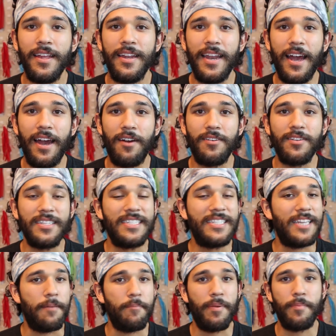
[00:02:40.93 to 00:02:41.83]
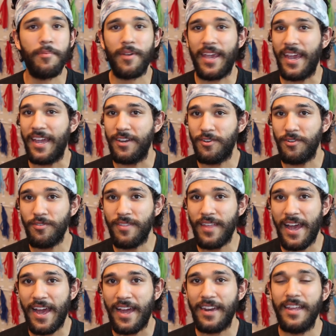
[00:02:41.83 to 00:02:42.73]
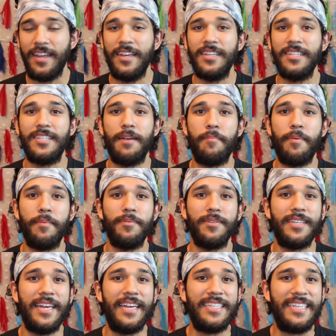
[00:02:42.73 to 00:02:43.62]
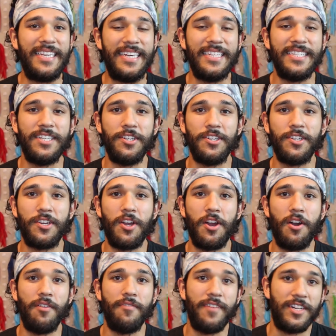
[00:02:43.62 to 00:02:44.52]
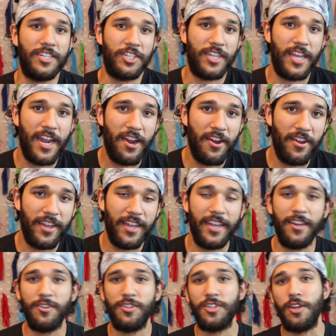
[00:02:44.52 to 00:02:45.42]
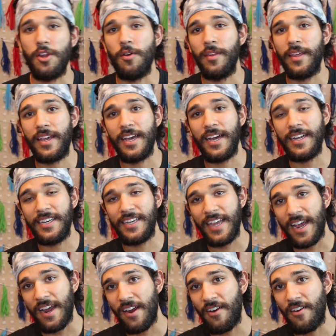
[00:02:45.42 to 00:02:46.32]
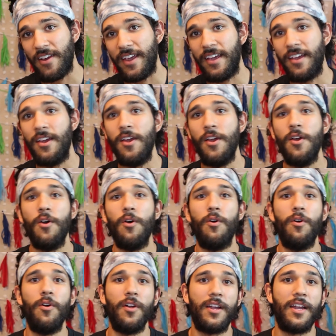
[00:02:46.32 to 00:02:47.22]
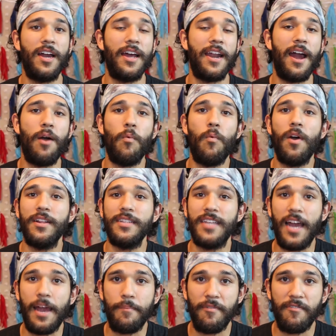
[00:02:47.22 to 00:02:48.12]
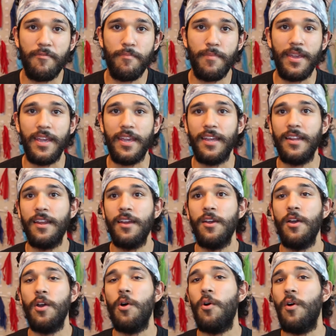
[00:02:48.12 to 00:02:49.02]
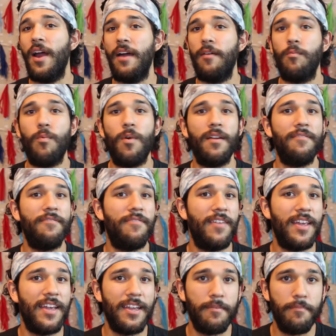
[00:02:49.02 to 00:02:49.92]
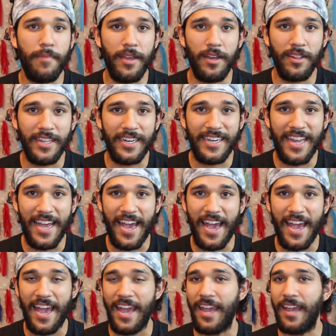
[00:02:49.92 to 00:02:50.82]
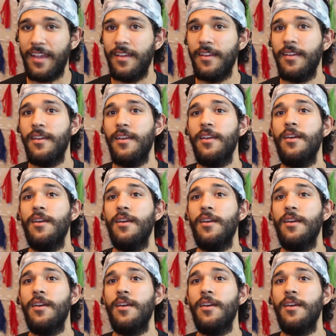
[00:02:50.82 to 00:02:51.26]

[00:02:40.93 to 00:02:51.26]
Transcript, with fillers: Now, some people can't do that. Some people say it's easier to go vegetarian, slowly cut dairy, or cut out one type of meat, or have one vegan meal a day,